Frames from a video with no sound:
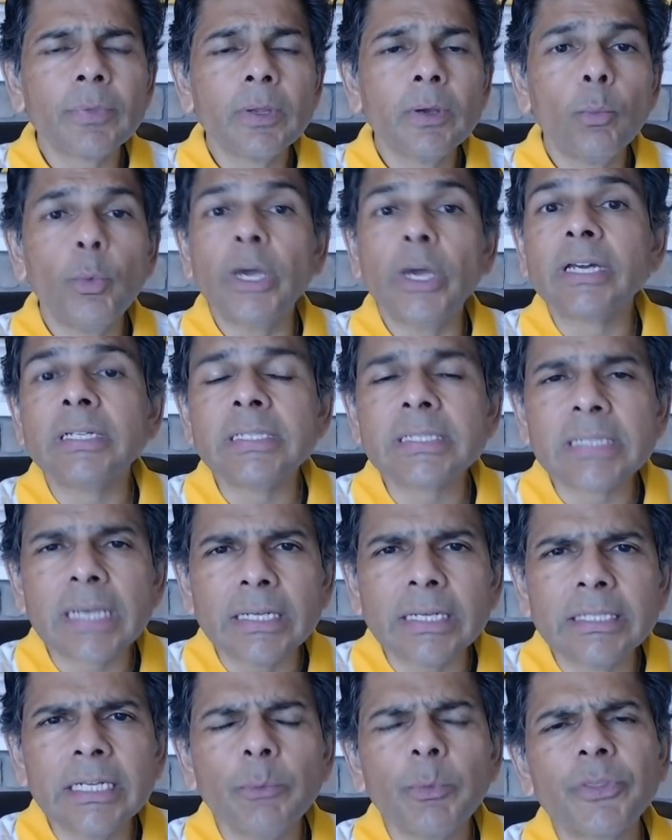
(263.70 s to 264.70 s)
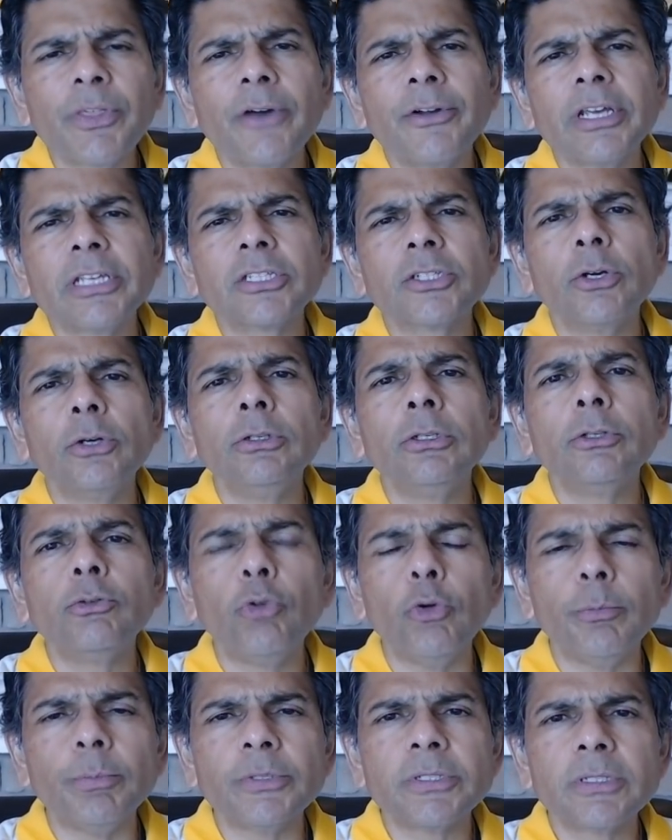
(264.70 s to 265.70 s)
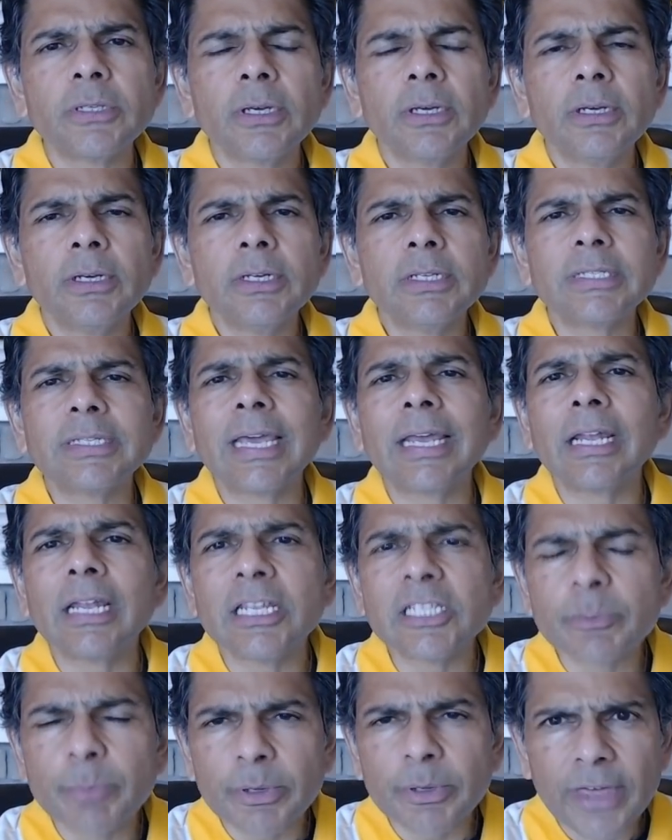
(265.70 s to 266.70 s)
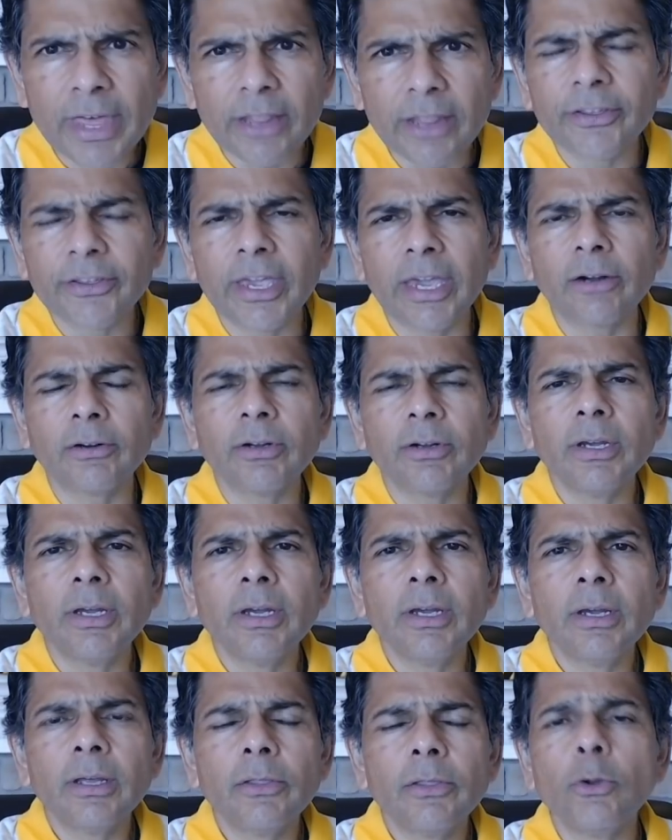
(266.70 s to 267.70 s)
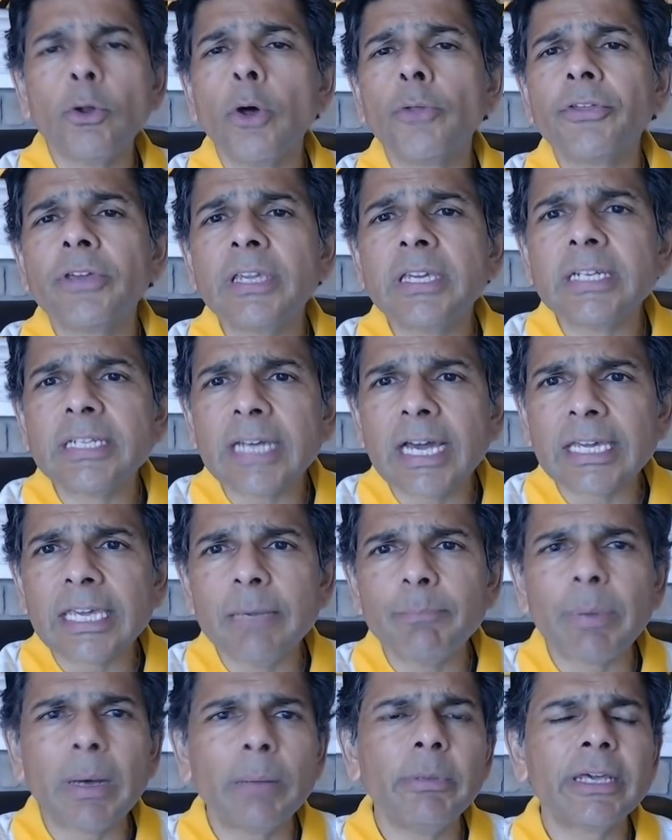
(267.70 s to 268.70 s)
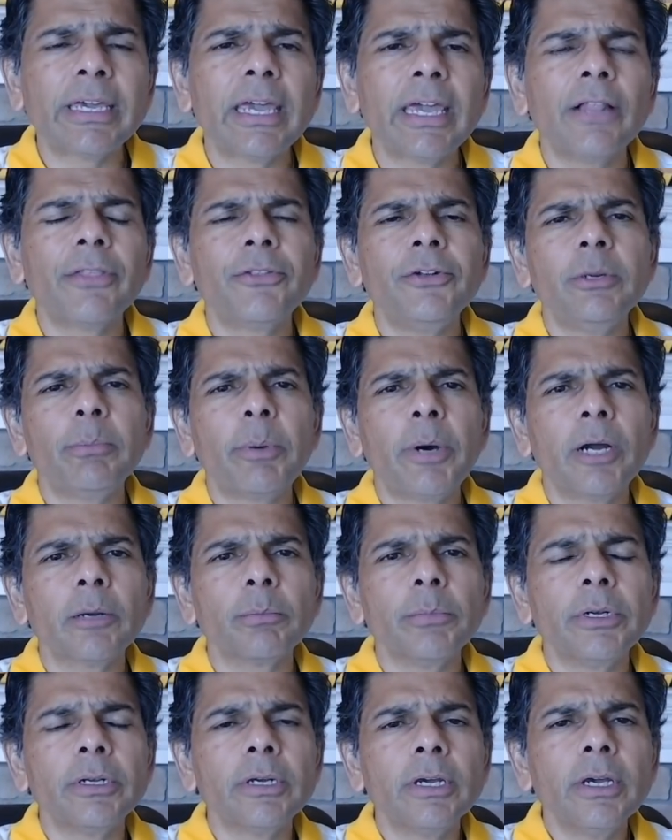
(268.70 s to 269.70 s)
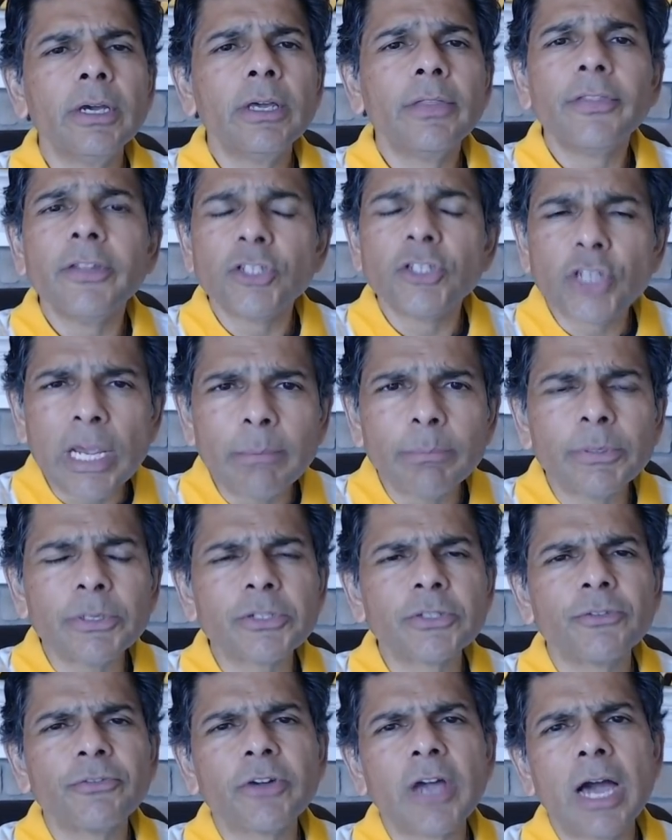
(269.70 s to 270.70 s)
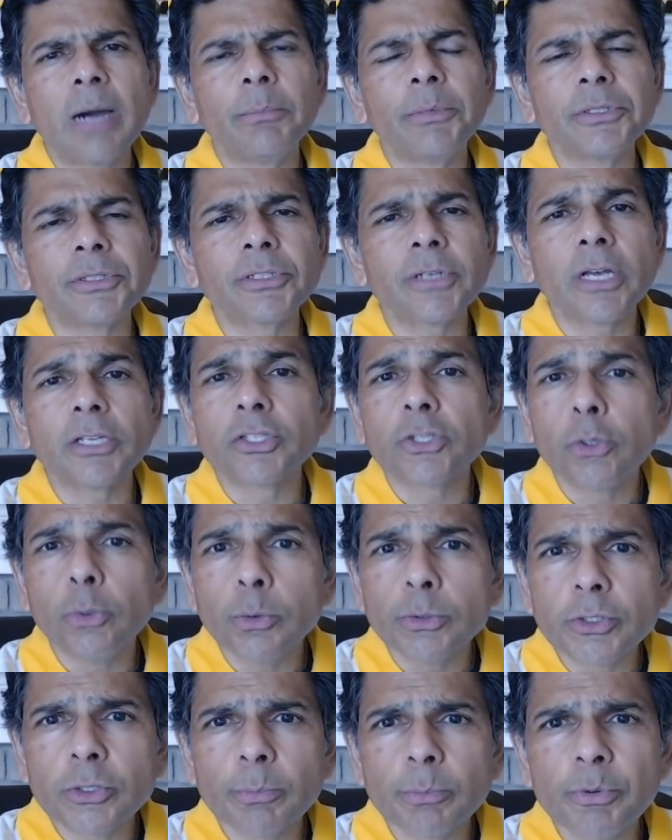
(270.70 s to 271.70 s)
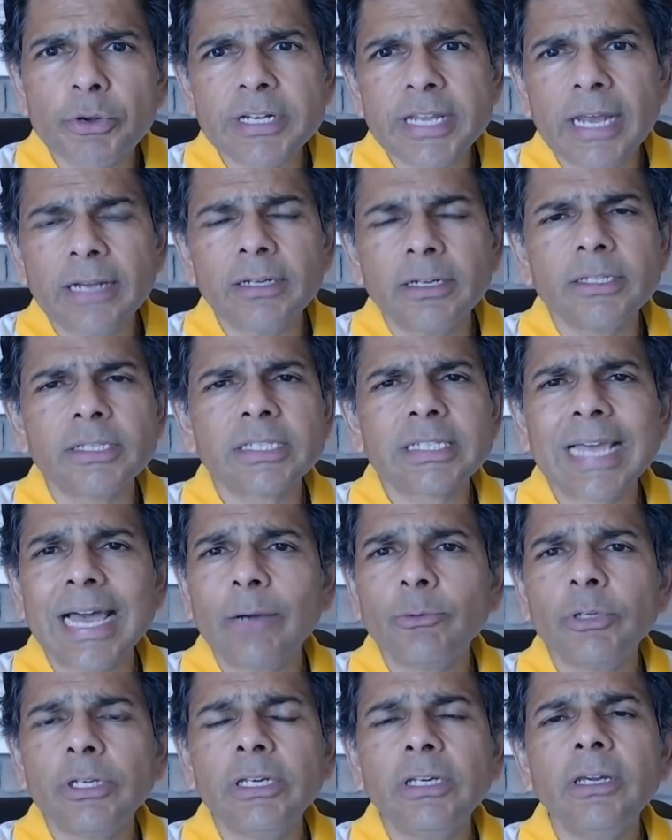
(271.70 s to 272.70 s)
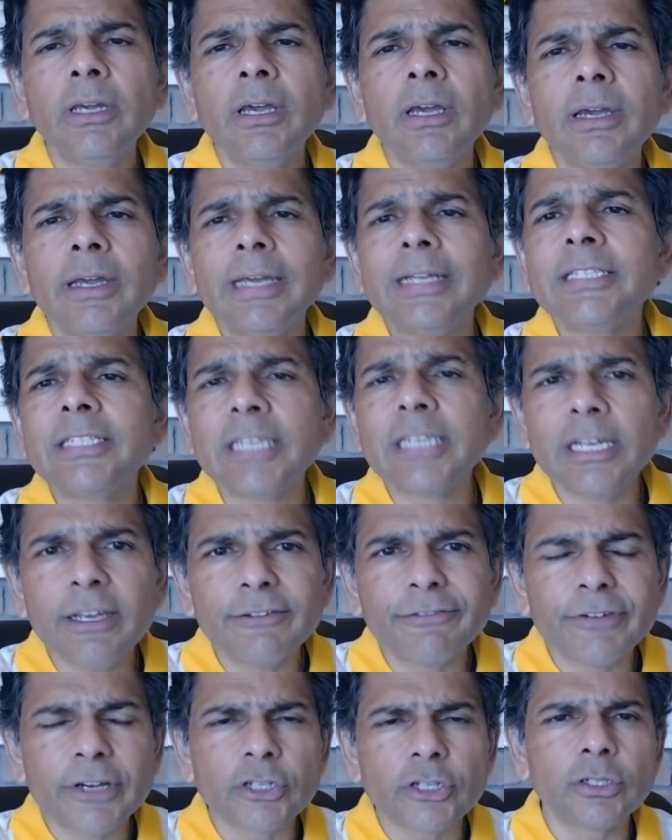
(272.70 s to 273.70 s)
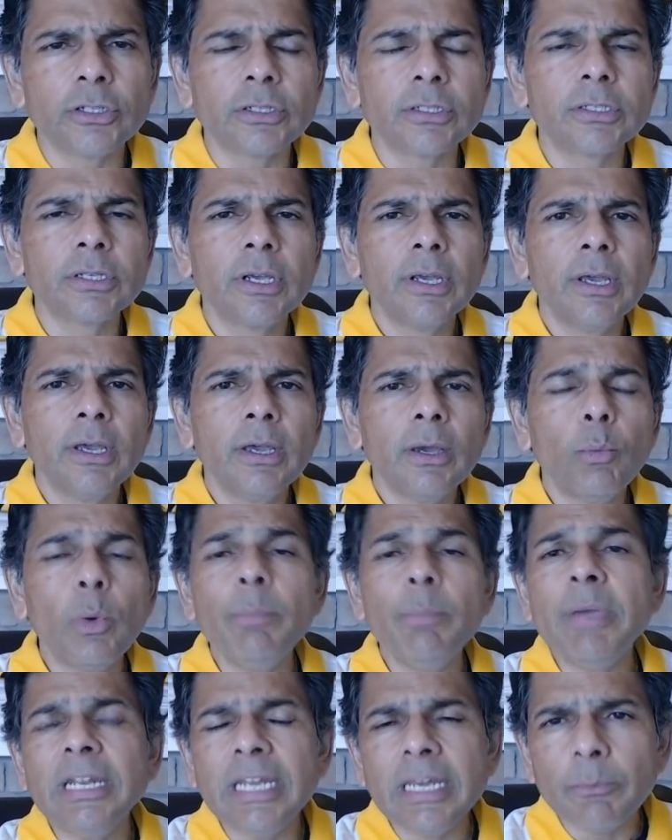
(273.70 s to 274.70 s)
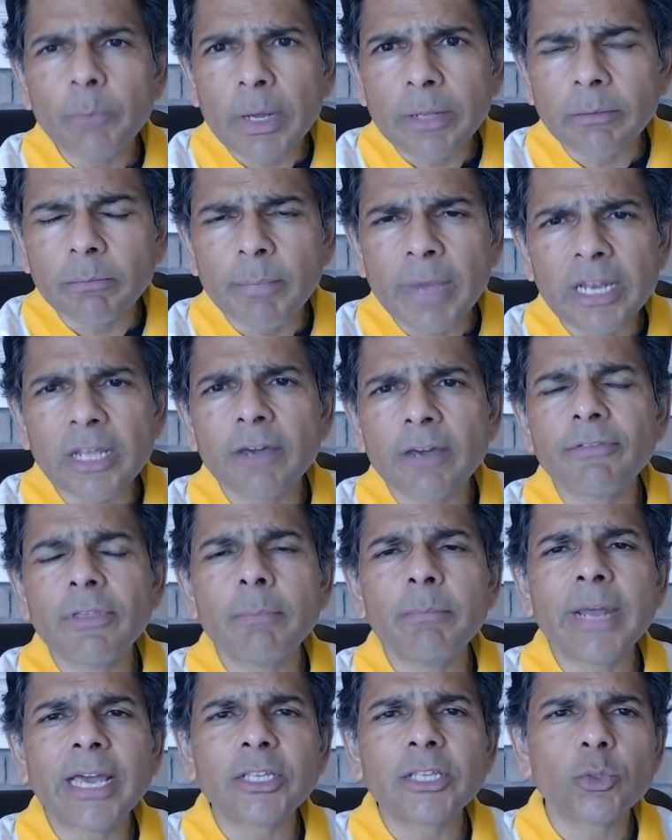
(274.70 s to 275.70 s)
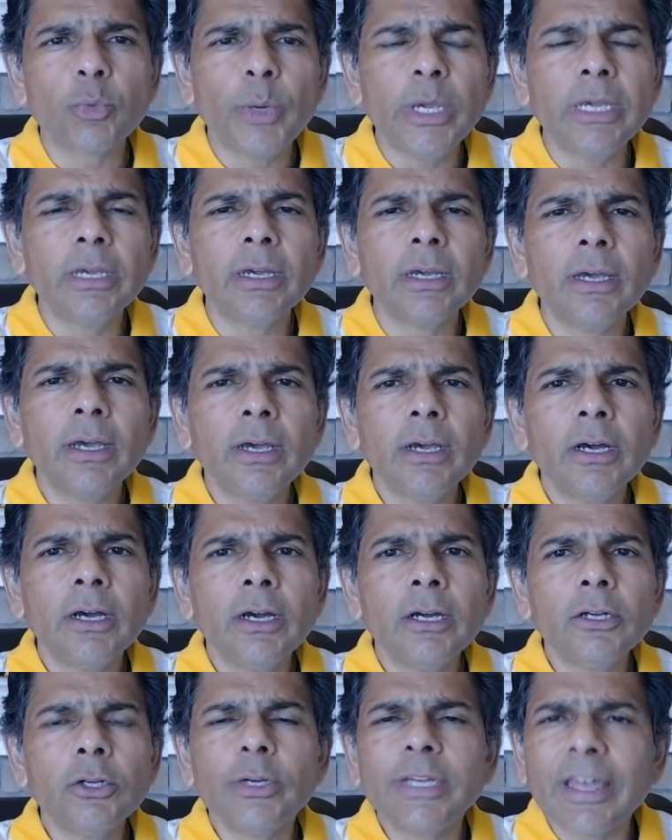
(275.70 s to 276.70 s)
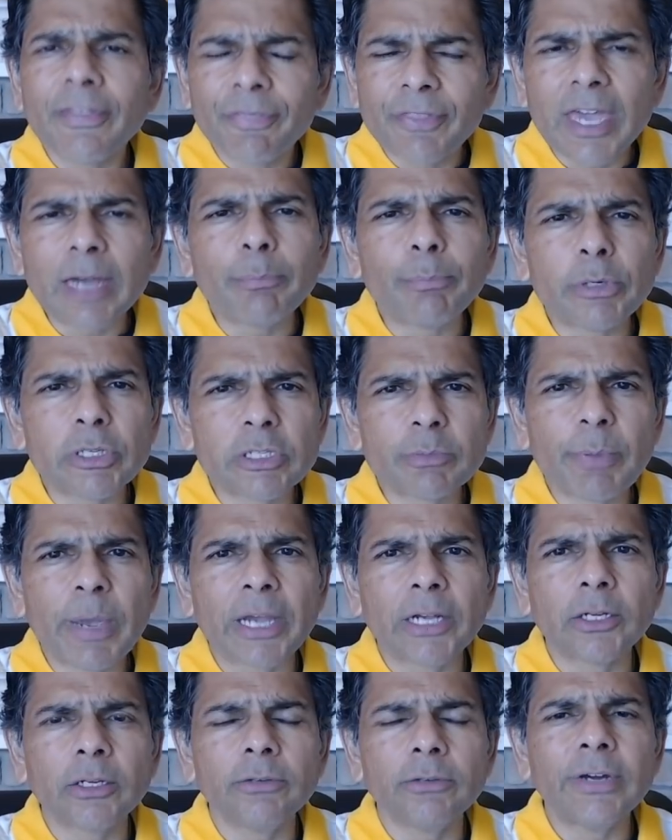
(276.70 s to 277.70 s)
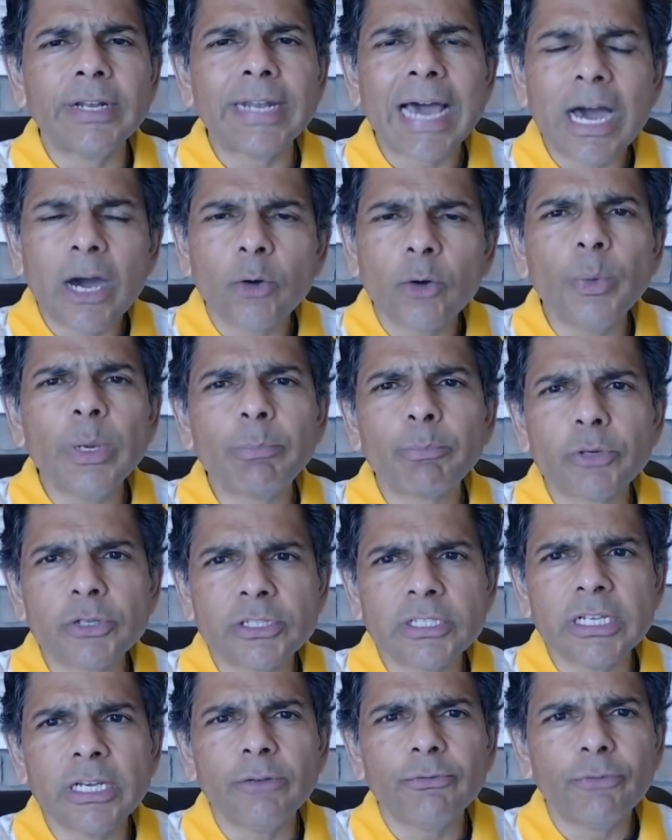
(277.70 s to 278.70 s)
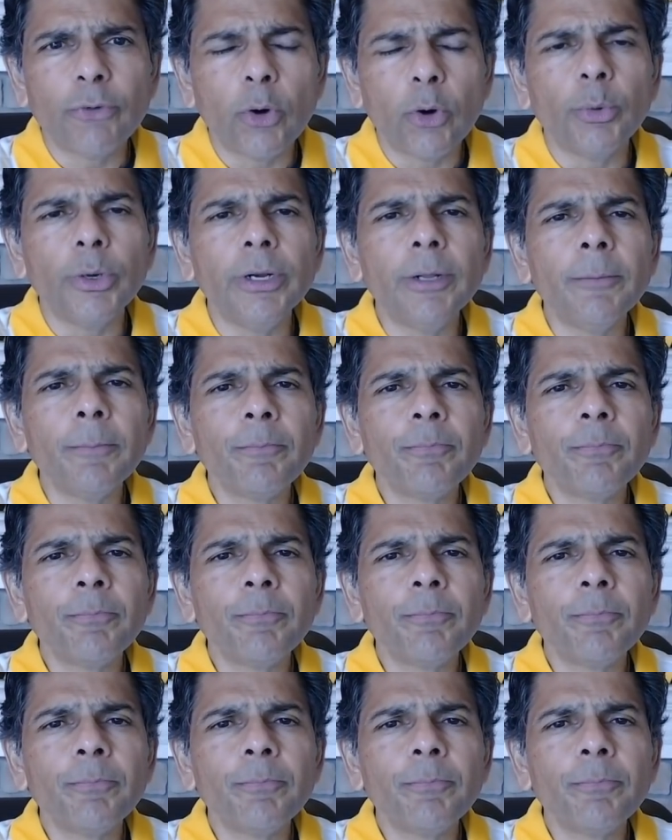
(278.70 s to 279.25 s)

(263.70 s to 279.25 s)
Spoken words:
We're consulting with our external groups, St. Elizabeth Healthcare, the Northern Kentucky Public Health Department, the Chambers of Commerce, our school superintendents, county and city officials. We're meeting with many of them next week to get their perspective on how we proceed forward.